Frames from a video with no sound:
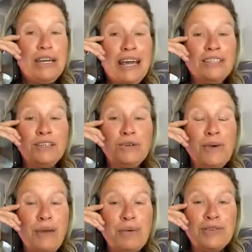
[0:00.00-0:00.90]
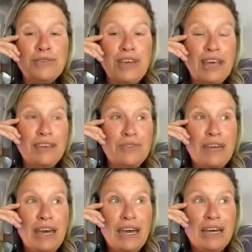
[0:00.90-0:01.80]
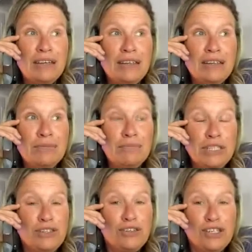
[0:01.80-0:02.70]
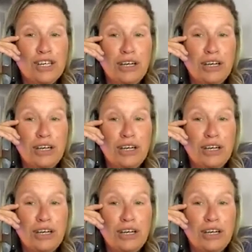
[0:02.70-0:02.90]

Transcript: But I do, I will say that Mr.